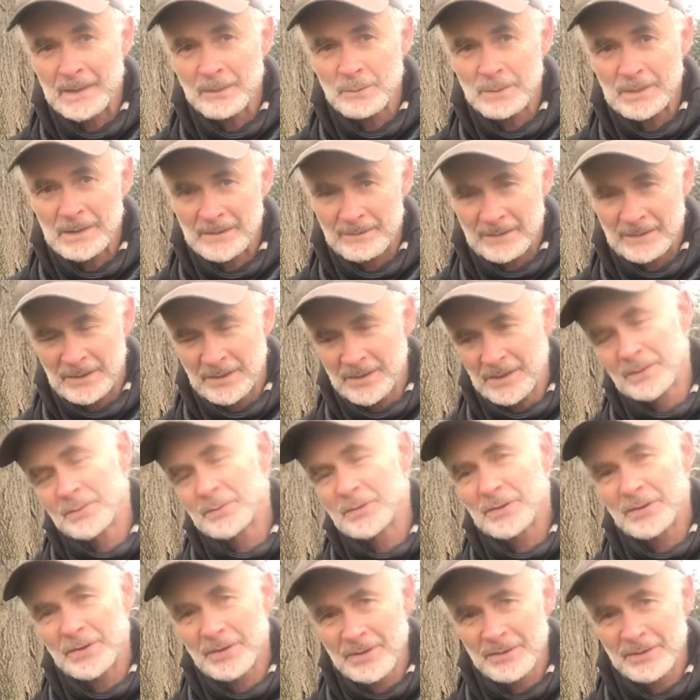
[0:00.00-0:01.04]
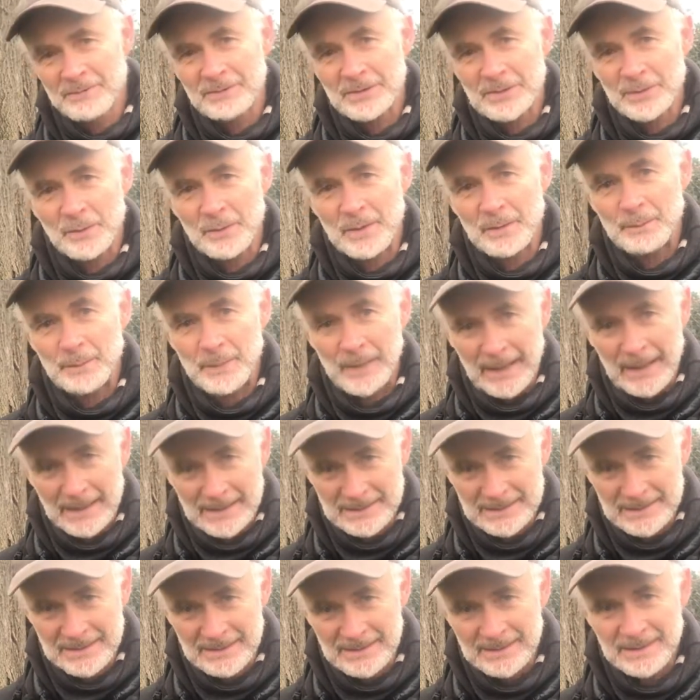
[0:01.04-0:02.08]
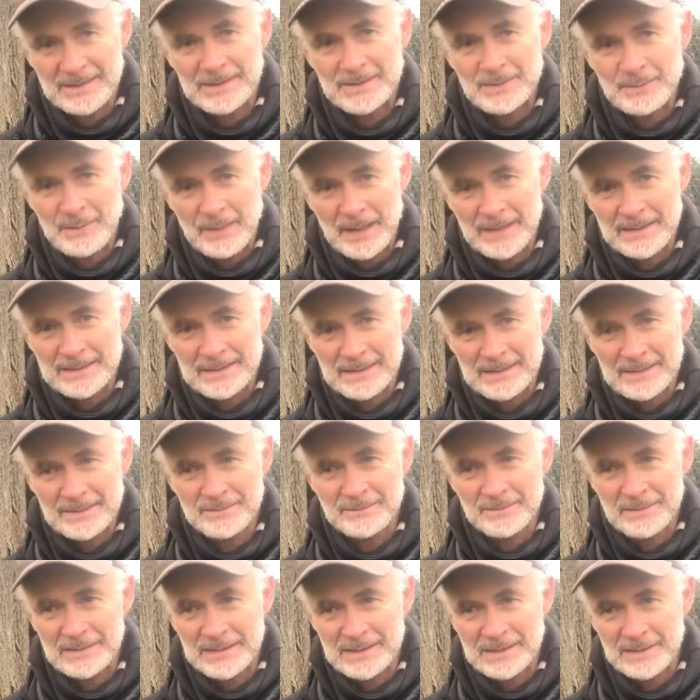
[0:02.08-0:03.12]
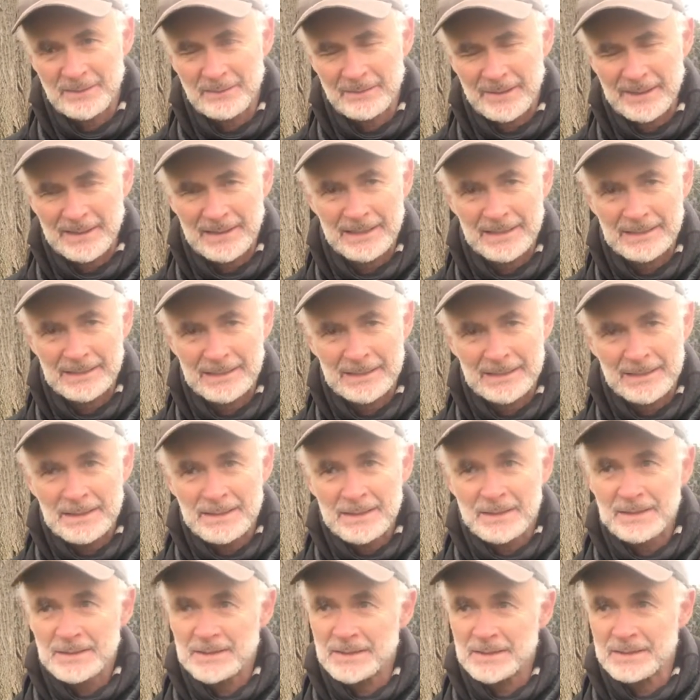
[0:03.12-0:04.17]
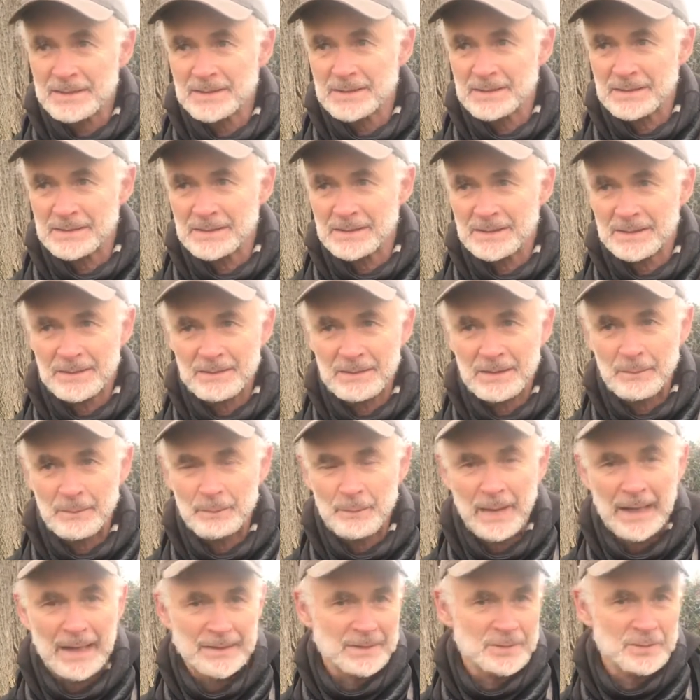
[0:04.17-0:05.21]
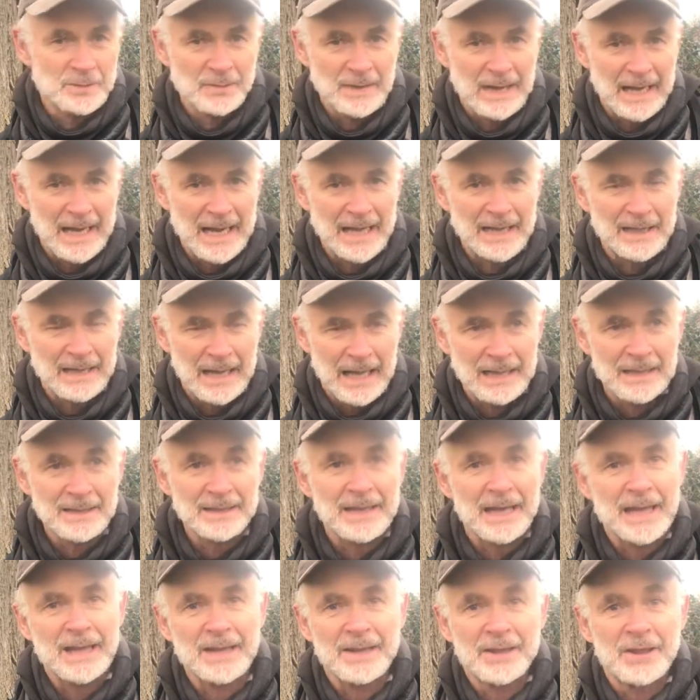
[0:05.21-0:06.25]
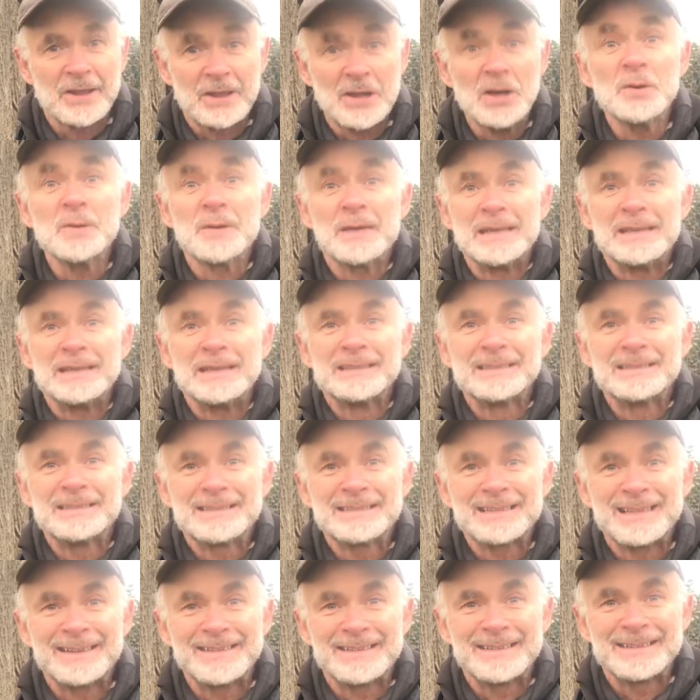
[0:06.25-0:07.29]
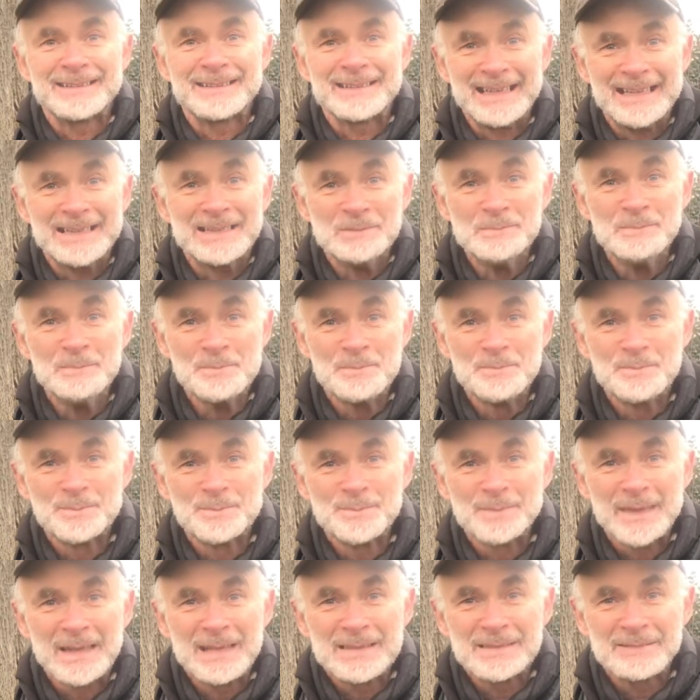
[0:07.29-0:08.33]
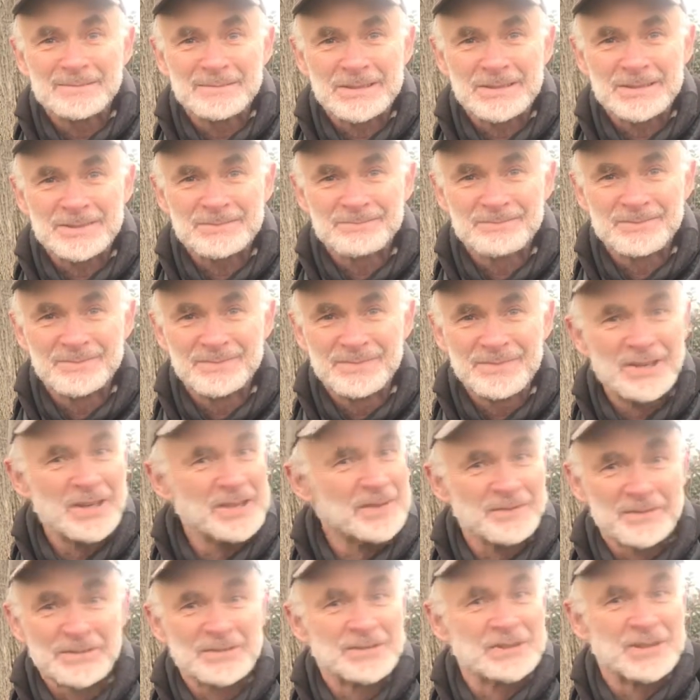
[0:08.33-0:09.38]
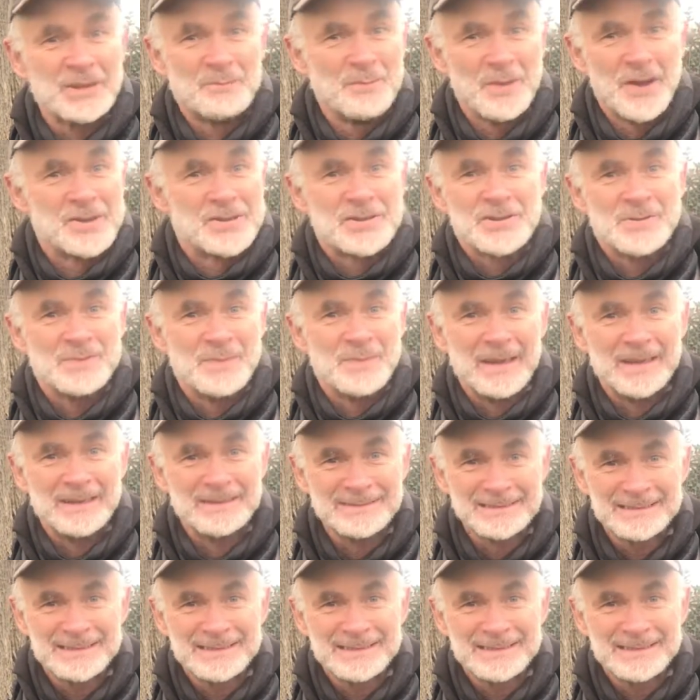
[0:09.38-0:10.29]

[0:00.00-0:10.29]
We have another wood on the route with Beckstein's bat in, really rare. There's a bat called Alcanthoe down at Denham, which none of us know much about.